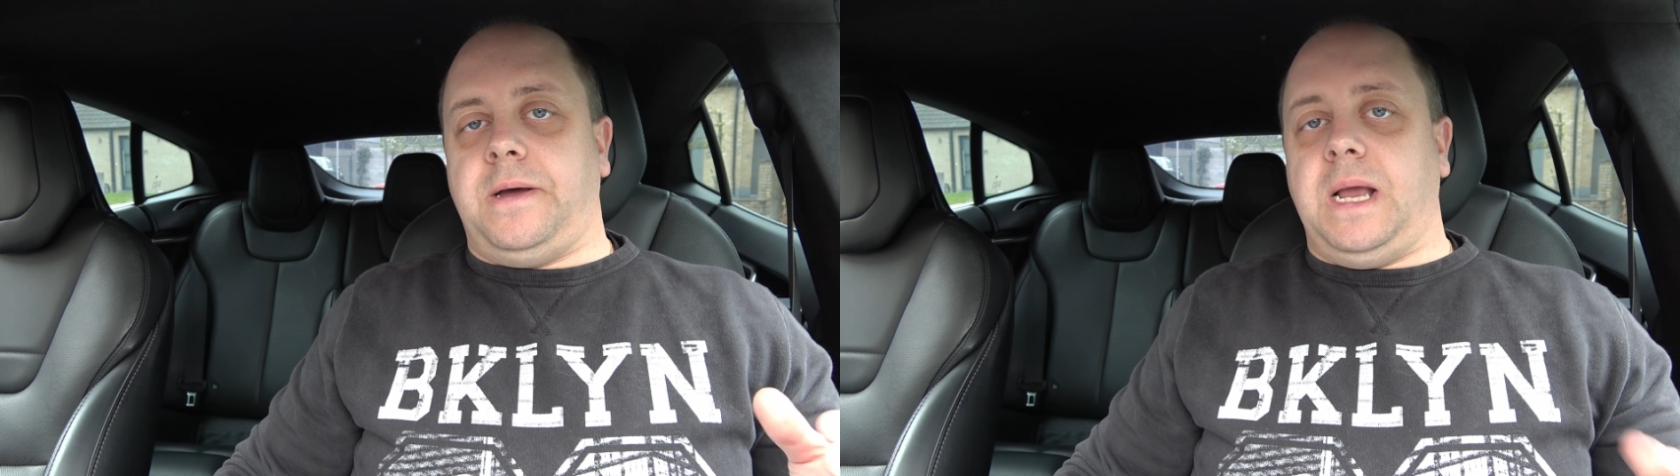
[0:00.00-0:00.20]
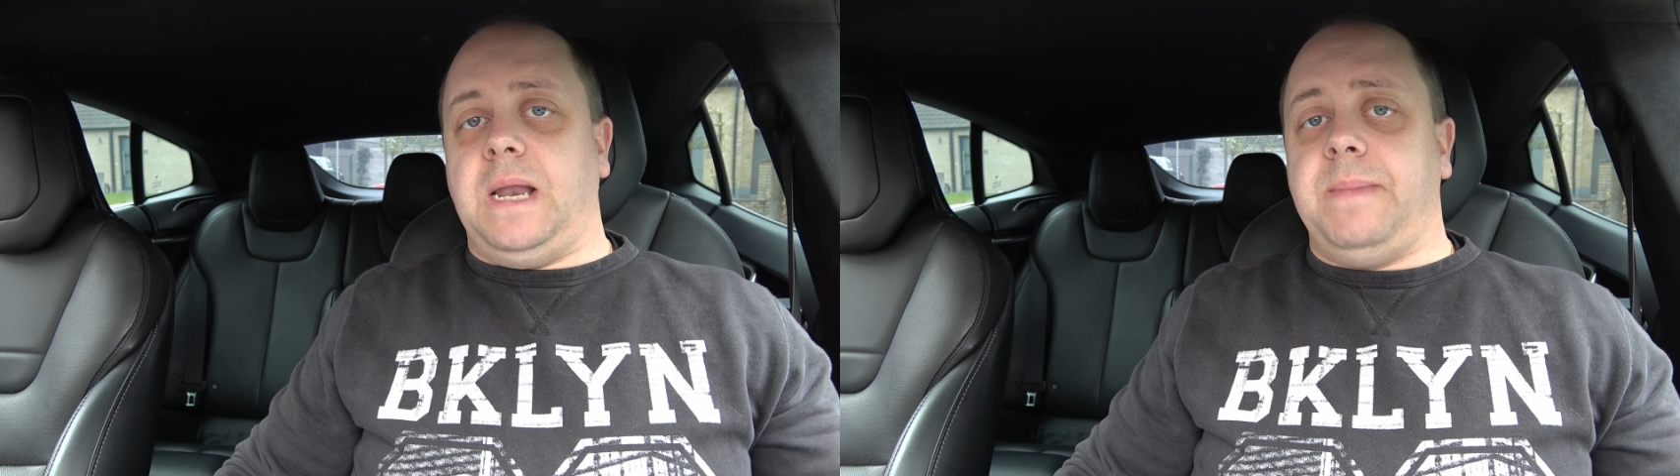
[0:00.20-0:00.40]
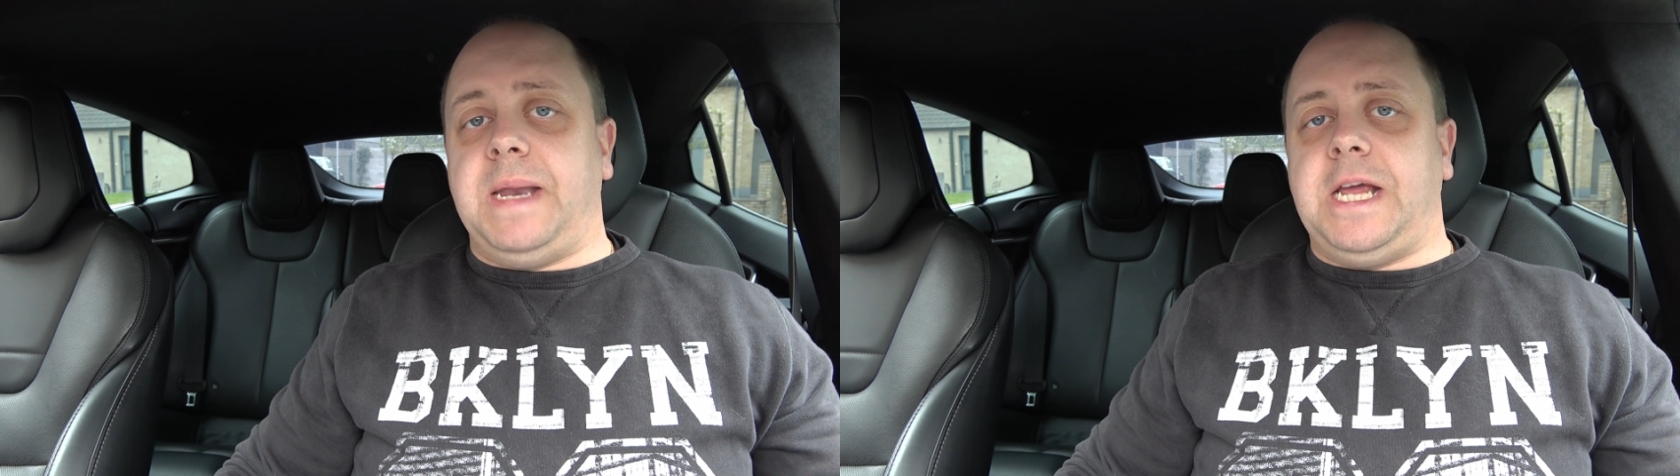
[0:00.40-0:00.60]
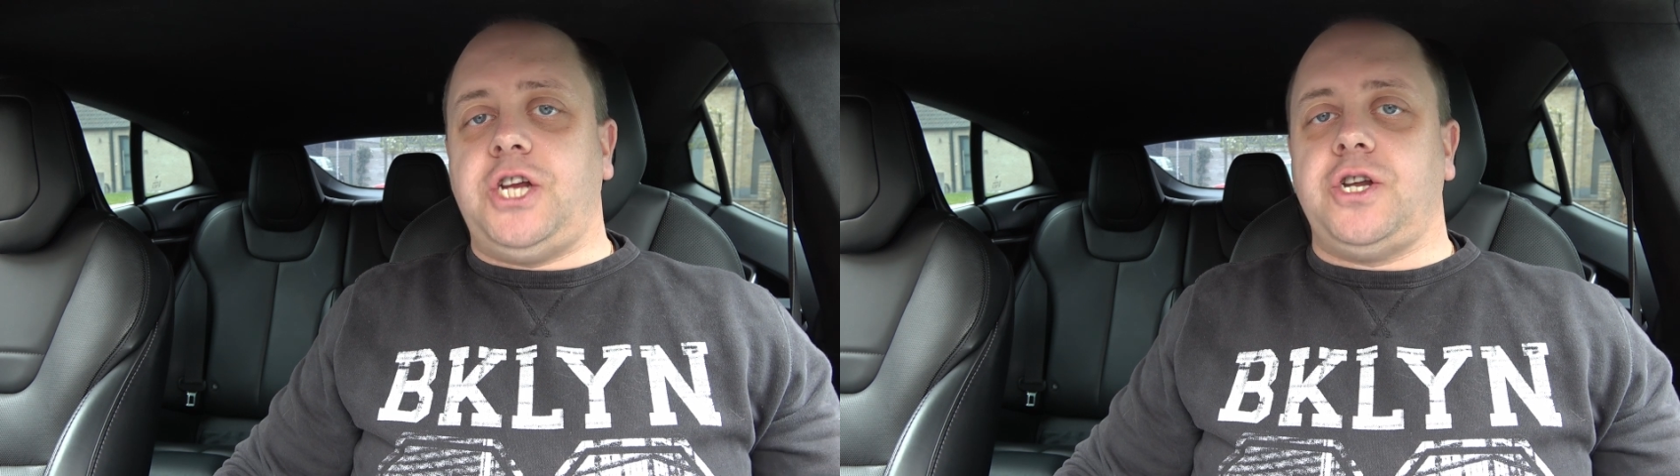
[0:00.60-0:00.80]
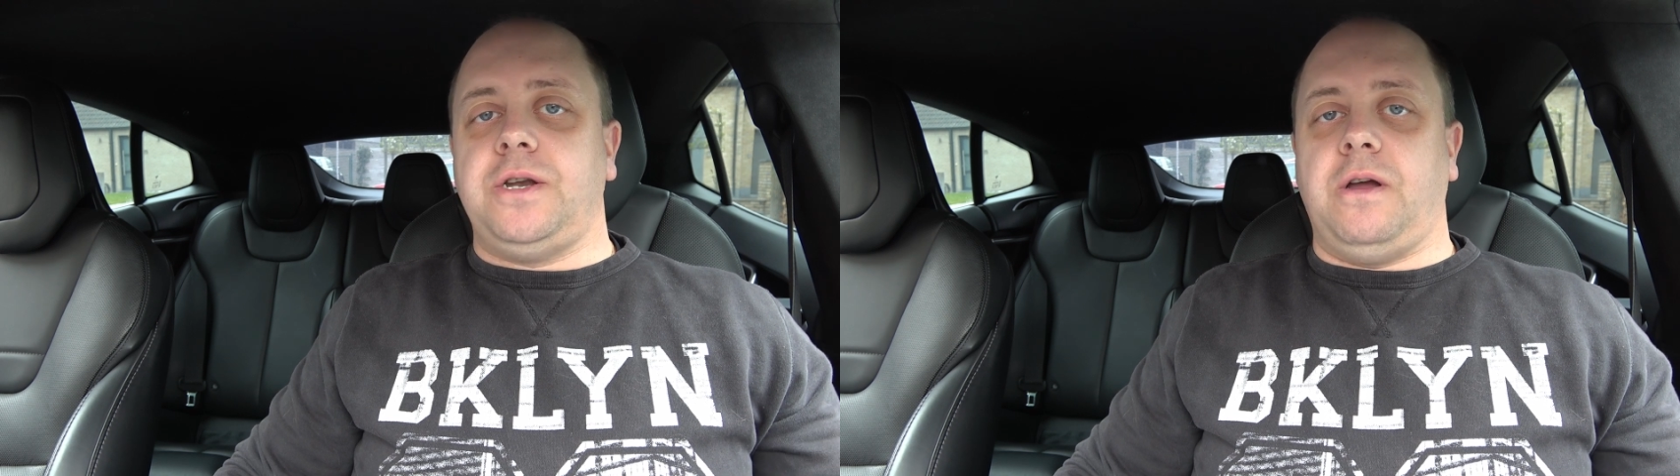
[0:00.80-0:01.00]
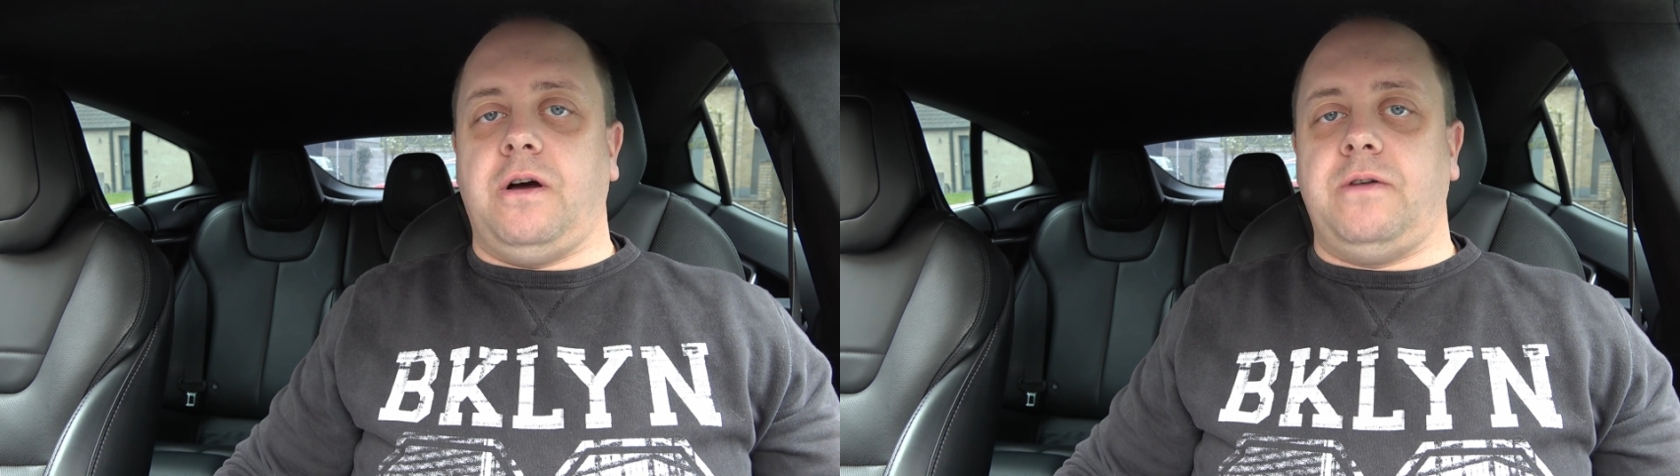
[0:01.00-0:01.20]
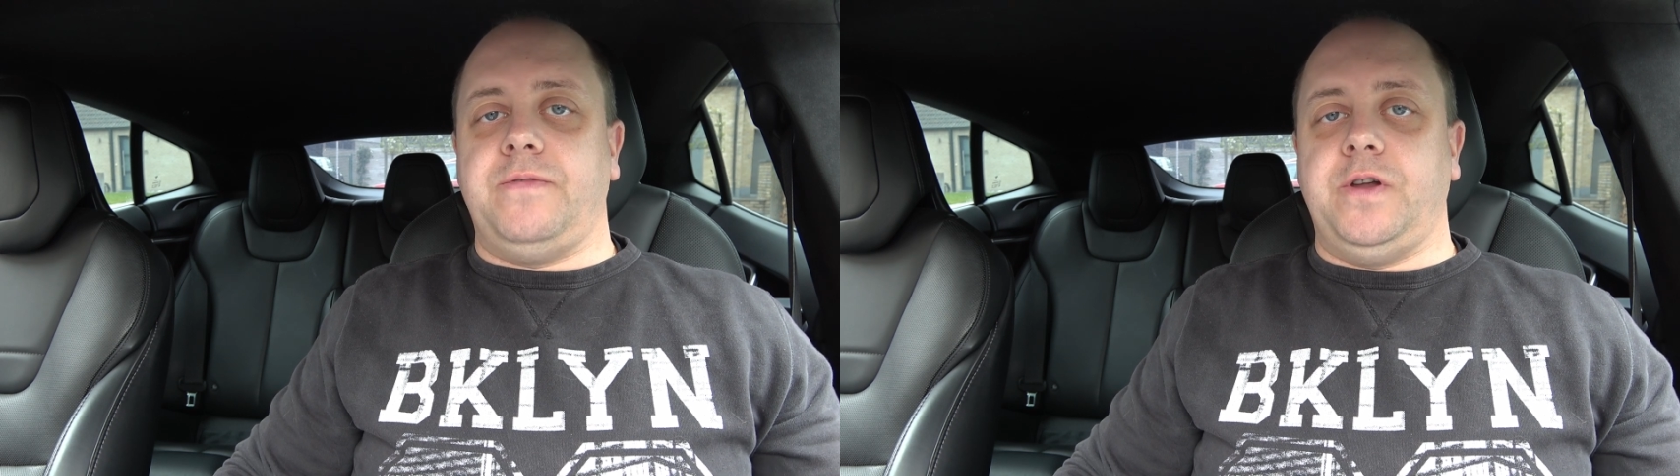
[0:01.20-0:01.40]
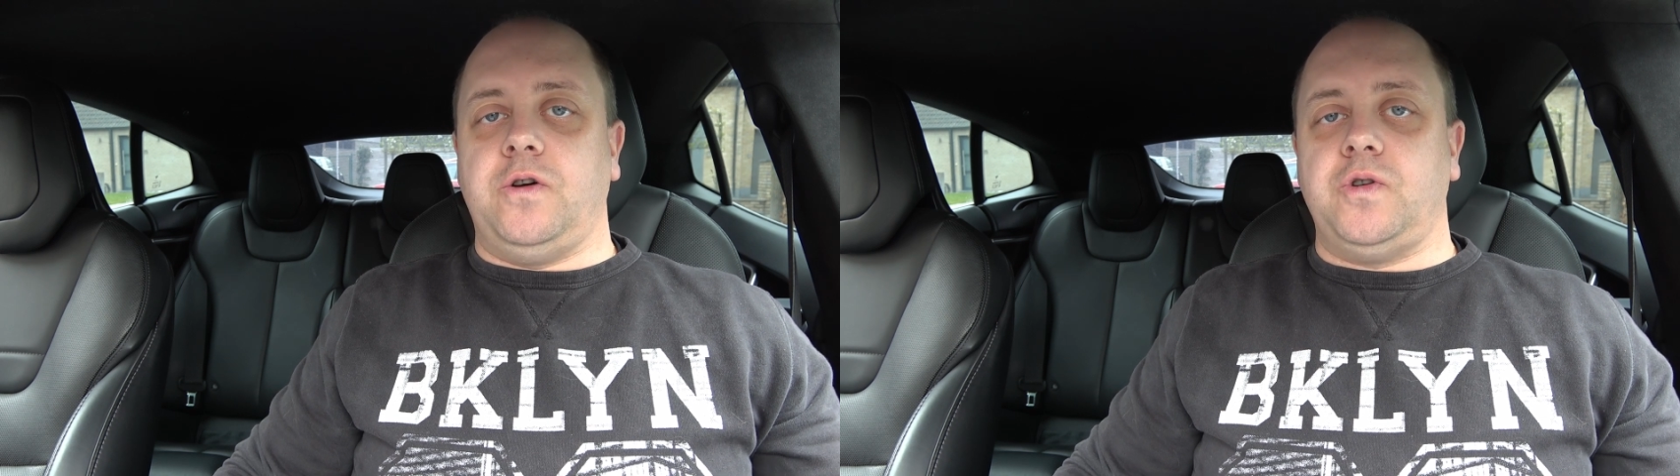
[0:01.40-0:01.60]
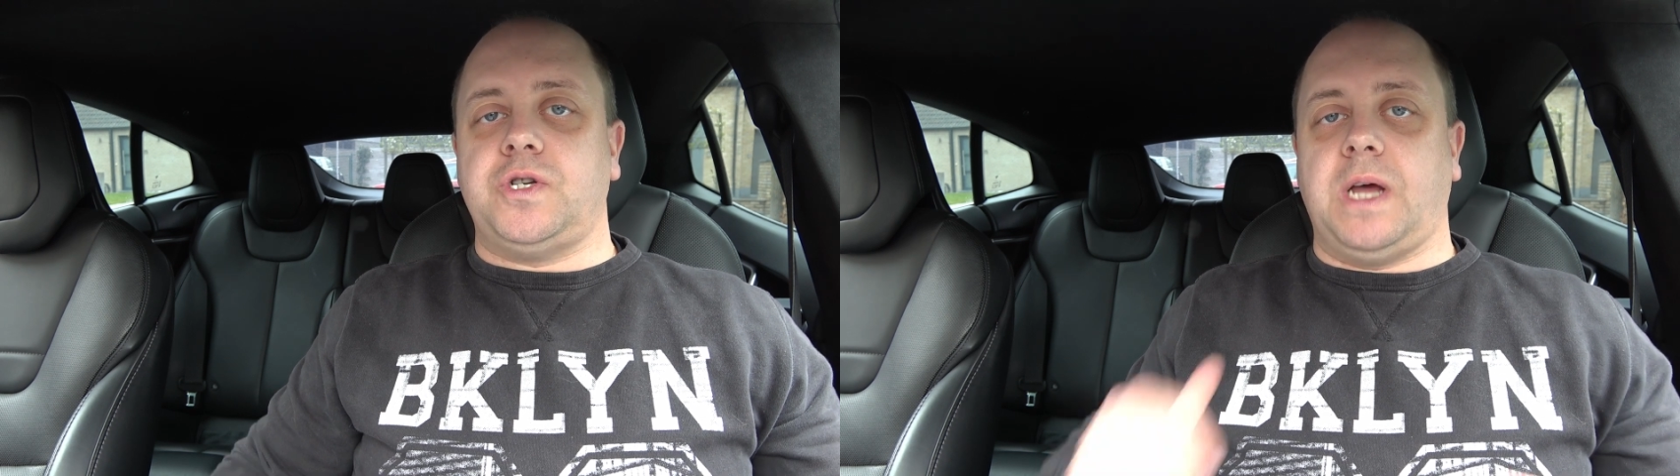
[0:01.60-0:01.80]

elimination of those